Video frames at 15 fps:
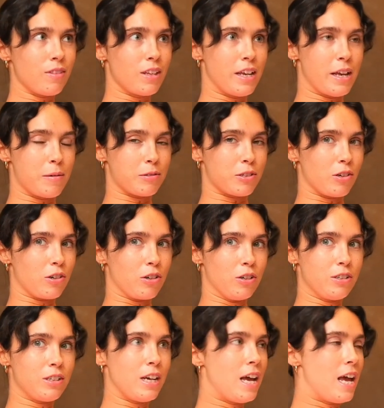It was all
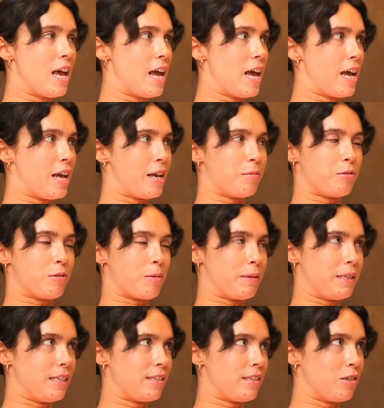good. So I'm
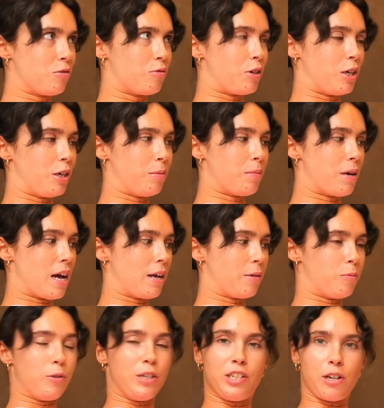in this little room,
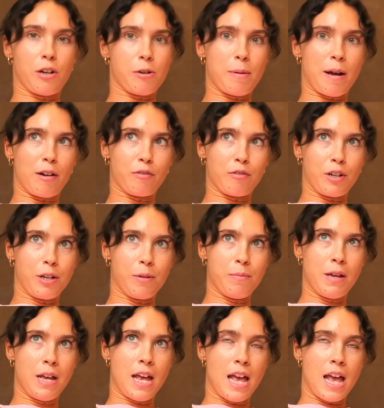and we share a bathroom.